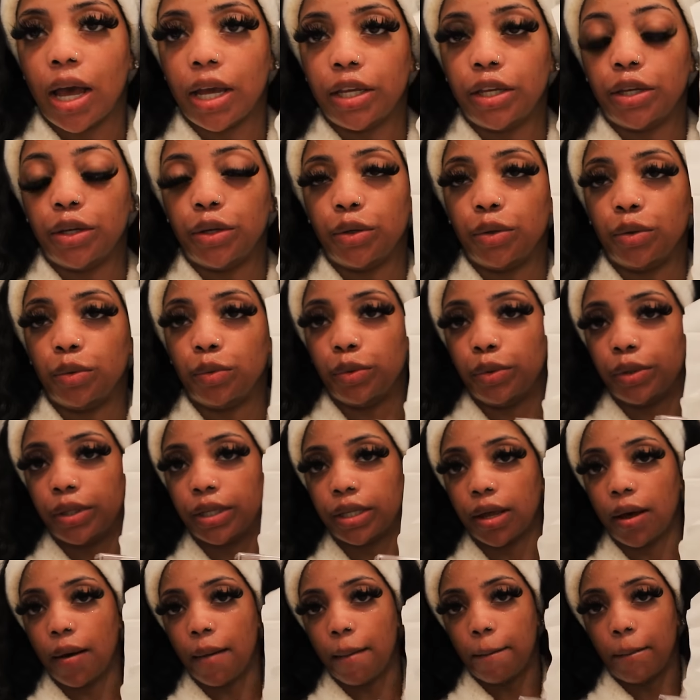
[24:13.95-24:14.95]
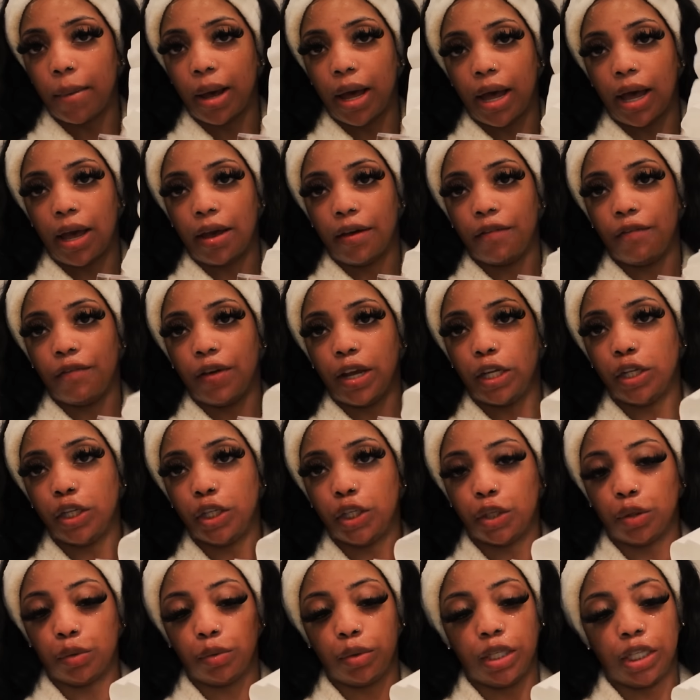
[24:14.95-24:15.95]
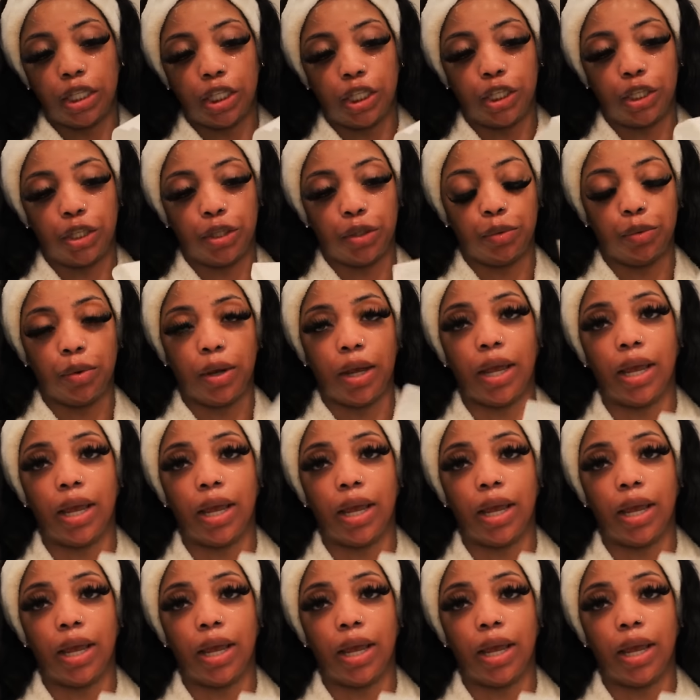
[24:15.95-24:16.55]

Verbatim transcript: I use my facial tissue.